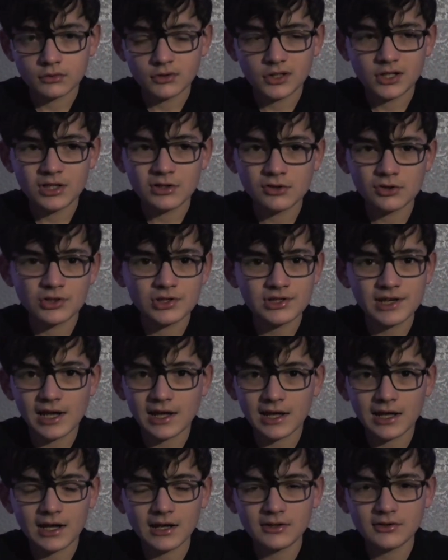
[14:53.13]
Years,
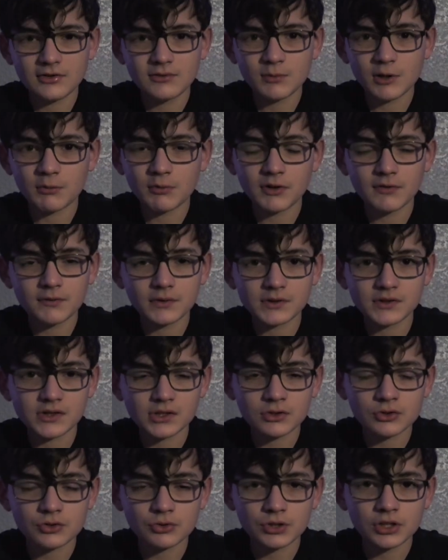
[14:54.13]
decades, maybe even
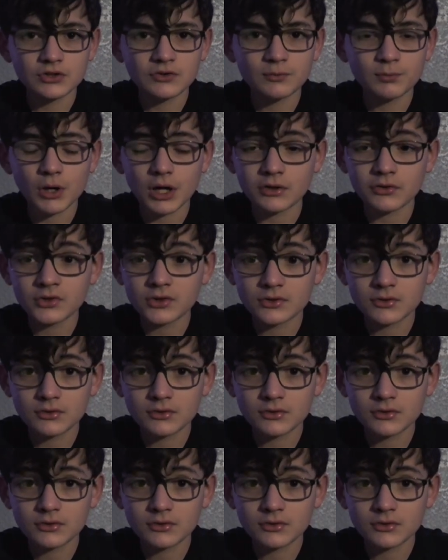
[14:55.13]
centuries, but